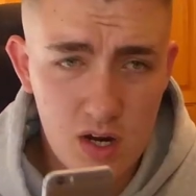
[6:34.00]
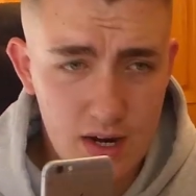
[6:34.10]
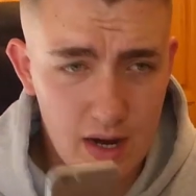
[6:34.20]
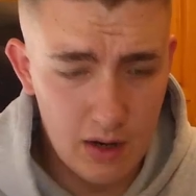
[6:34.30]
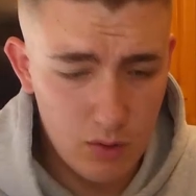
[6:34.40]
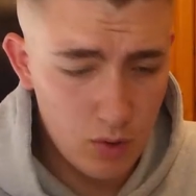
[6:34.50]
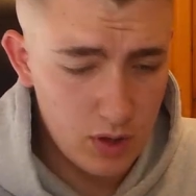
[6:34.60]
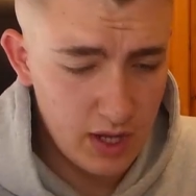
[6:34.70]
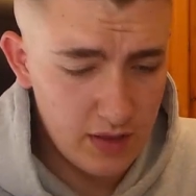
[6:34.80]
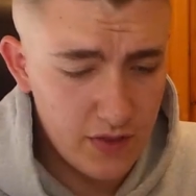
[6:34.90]
Now,
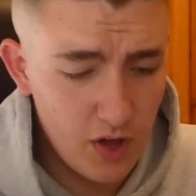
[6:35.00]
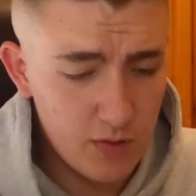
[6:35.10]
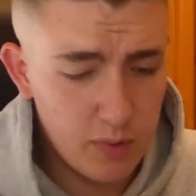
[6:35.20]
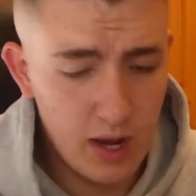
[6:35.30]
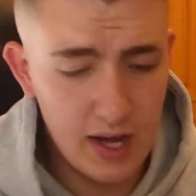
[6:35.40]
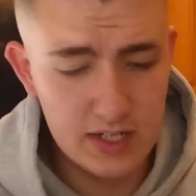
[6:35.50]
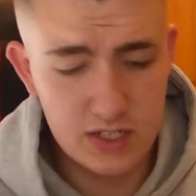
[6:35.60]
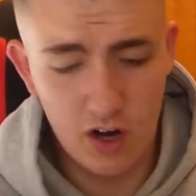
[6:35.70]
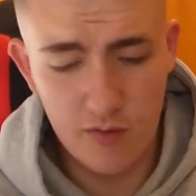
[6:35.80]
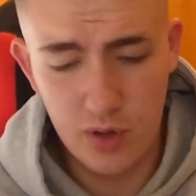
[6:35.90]
in third place,
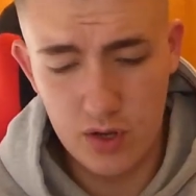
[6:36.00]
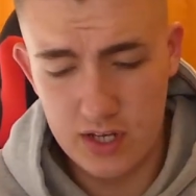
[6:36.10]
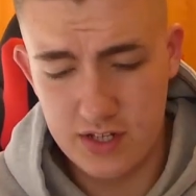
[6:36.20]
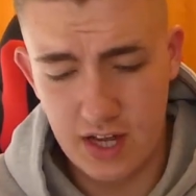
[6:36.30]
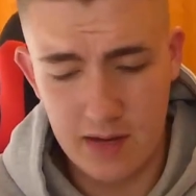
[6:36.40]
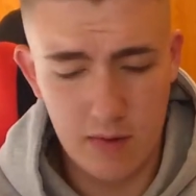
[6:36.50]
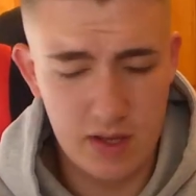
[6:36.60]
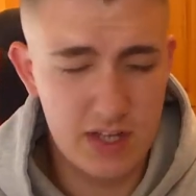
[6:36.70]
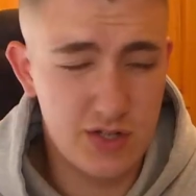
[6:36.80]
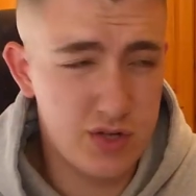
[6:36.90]
I've put this team.
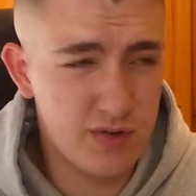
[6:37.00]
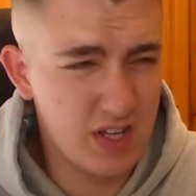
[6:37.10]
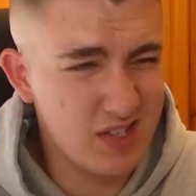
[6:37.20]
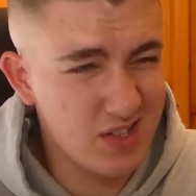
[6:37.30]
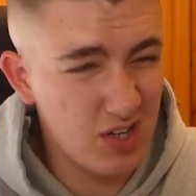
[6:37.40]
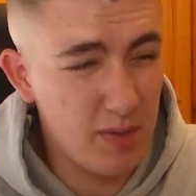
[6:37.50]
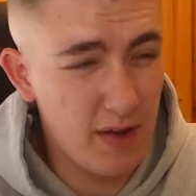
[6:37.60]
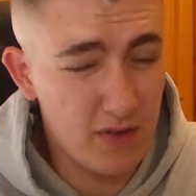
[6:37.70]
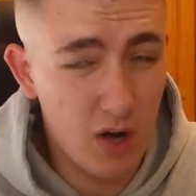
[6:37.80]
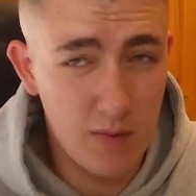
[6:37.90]
This took a bit
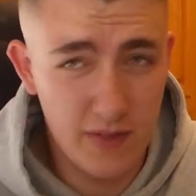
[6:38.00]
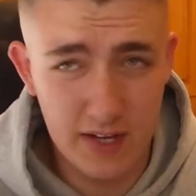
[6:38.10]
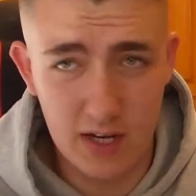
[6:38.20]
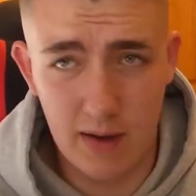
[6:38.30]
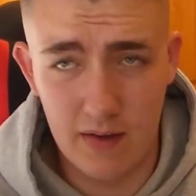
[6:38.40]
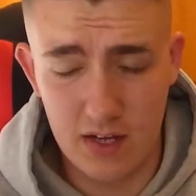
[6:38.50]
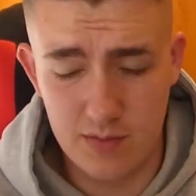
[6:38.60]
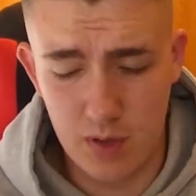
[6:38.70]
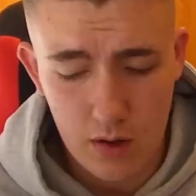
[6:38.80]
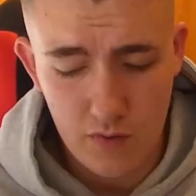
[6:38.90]
of time thinking about this,
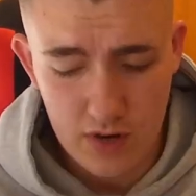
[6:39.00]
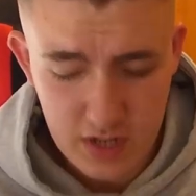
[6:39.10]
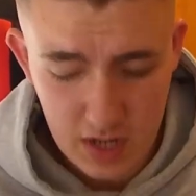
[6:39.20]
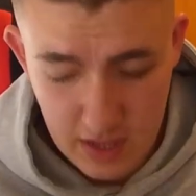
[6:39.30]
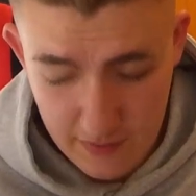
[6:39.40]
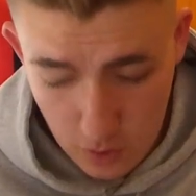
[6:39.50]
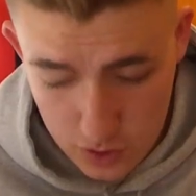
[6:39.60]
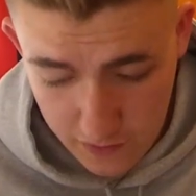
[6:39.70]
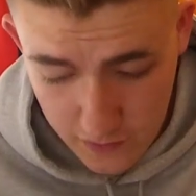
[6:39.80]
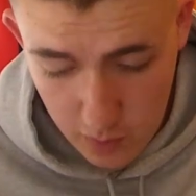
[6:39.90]
but recently they've lost
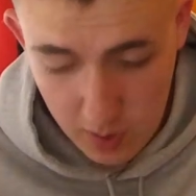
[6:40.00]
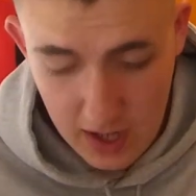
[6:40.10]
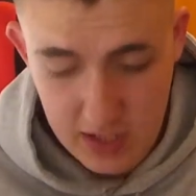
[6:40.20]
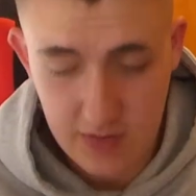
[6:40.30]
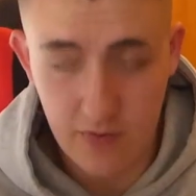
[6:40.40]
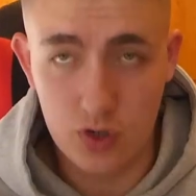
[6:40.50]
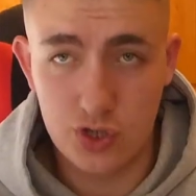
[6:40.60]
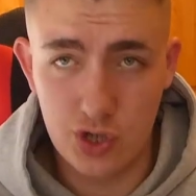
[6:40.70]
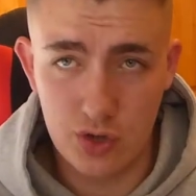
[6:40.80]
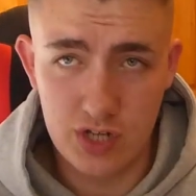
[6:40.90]
a few players. They've
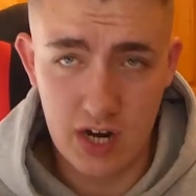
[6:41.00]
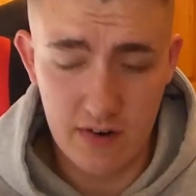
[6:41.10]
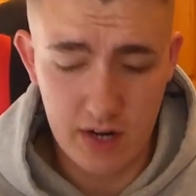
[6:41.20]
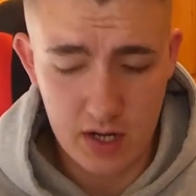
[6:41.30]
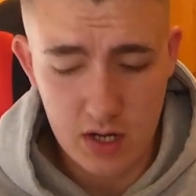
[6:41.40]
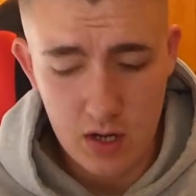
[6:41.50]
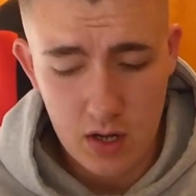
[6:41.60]
lost John Terry.